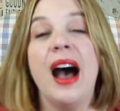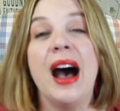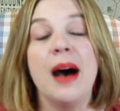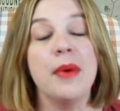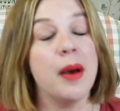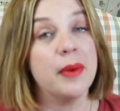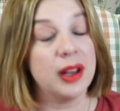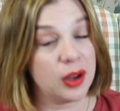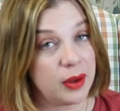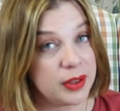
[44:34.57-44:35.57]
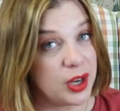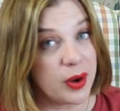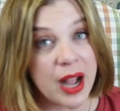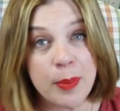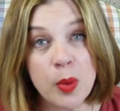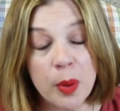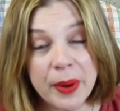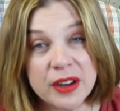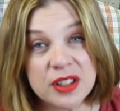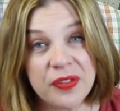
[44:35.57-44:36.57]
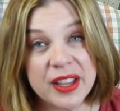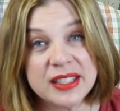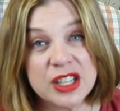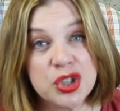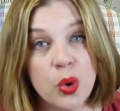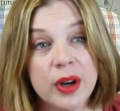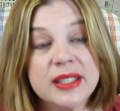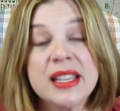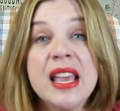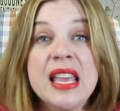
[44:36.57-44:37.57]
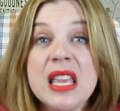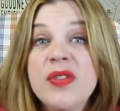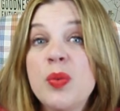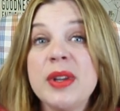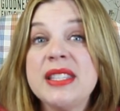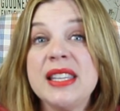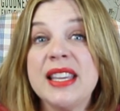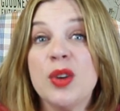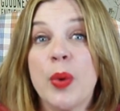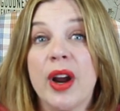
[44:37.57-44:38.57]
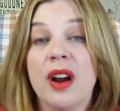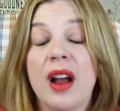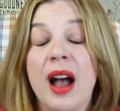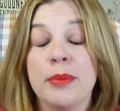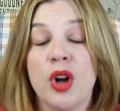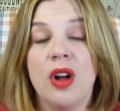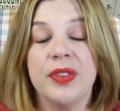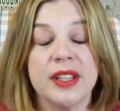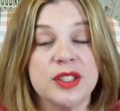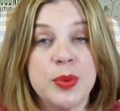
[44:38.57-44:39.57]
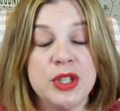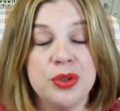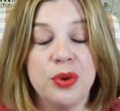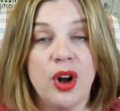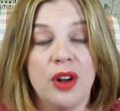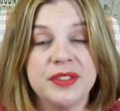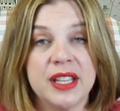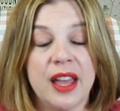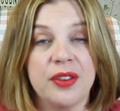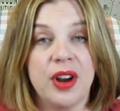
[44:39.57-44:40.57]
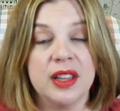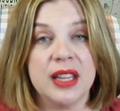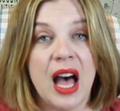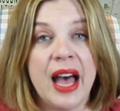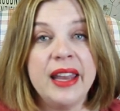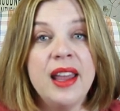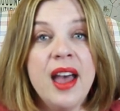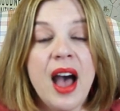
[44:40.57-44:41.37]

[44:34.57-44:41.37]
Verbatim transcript: Um, you know, a couple more pairs of fancy shorts, even ones that he could wear um, golfing because we do golf together a lot.